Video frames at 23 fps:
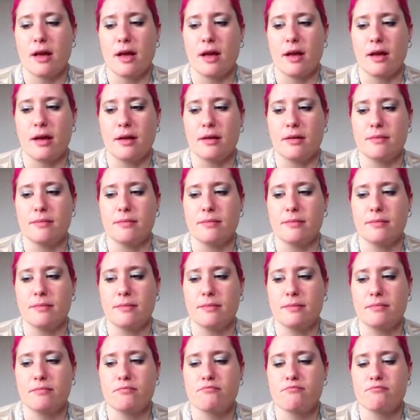
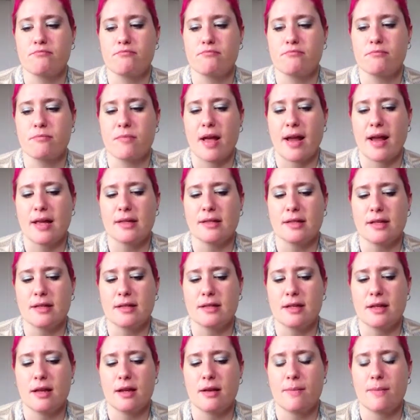I guess
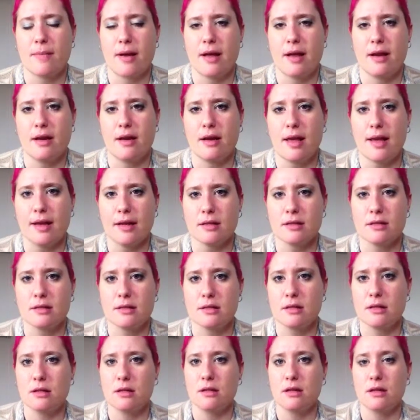that's it. My
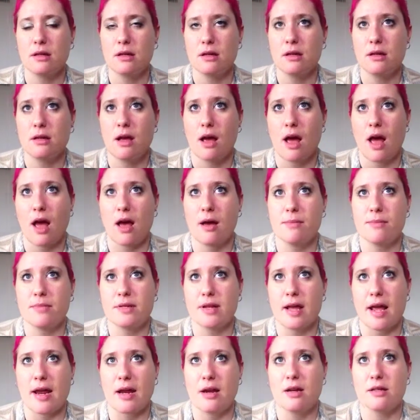next
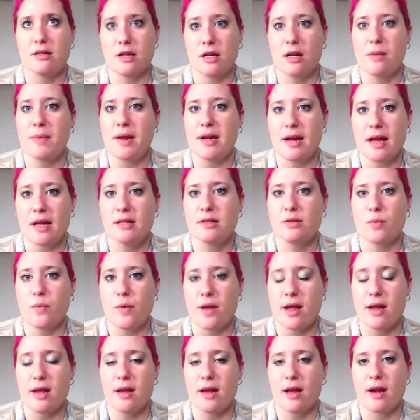update is going to be next
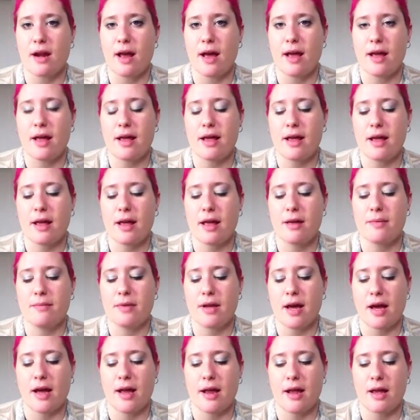week, and I am
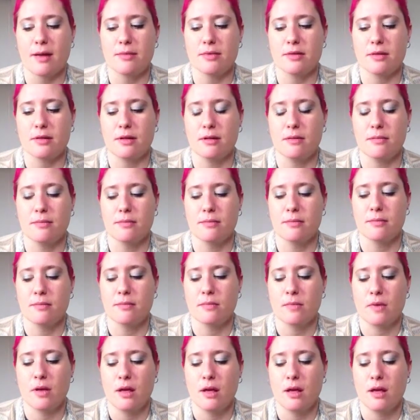dyeing up some
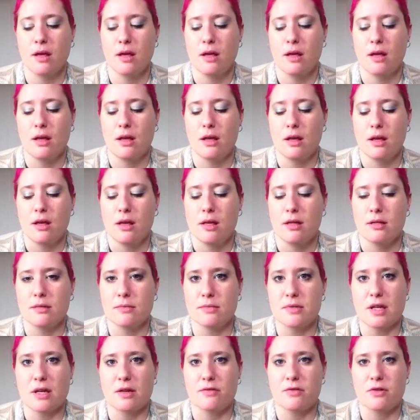
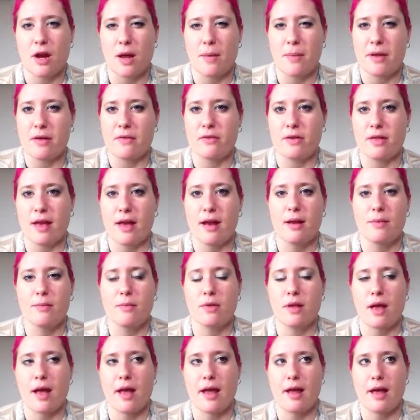self-striping for that. I'm
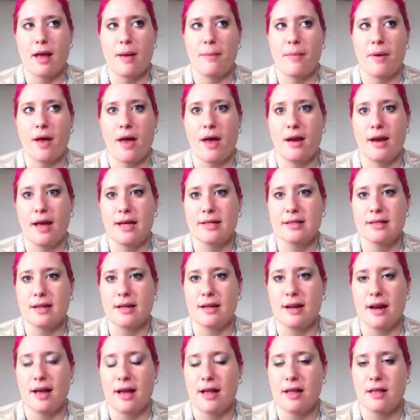dyeing up
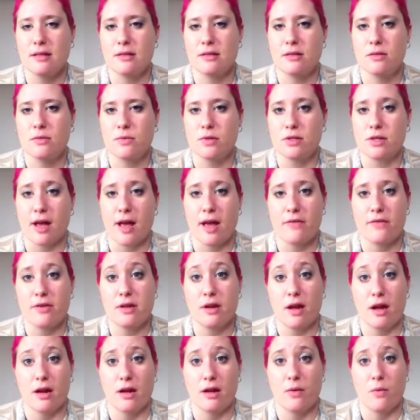Alaskan Nights, which I haven't
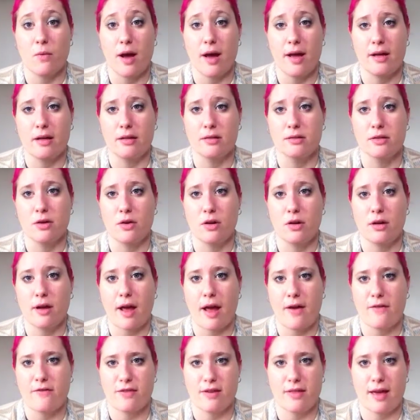done in a while, so look
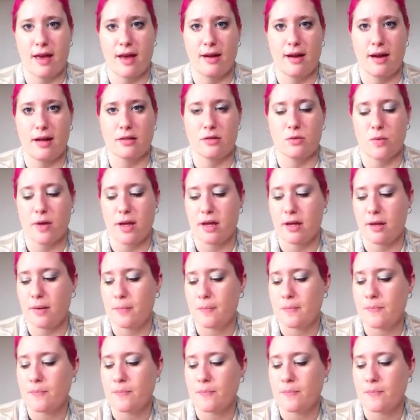out for that next week.